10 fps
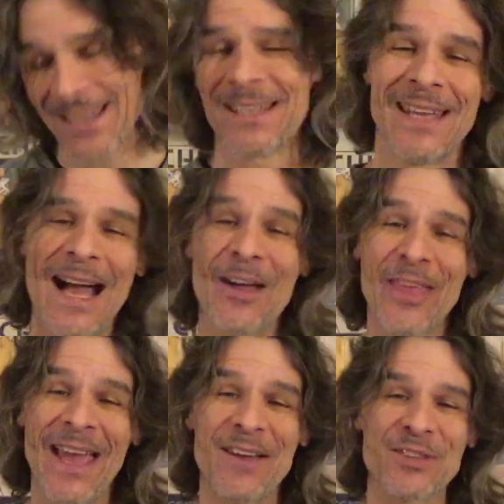Now
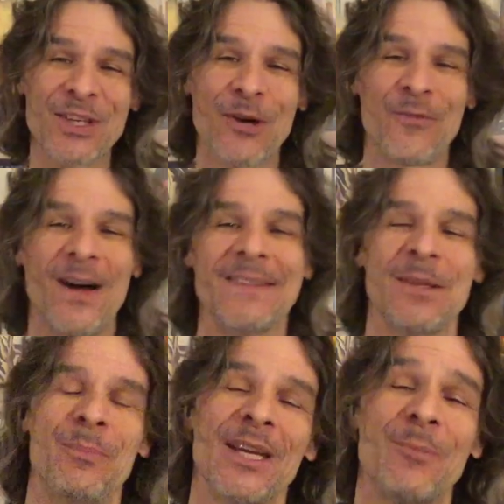they have to go find
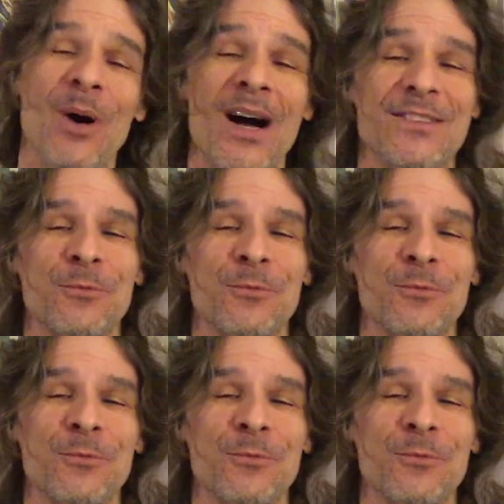the big boss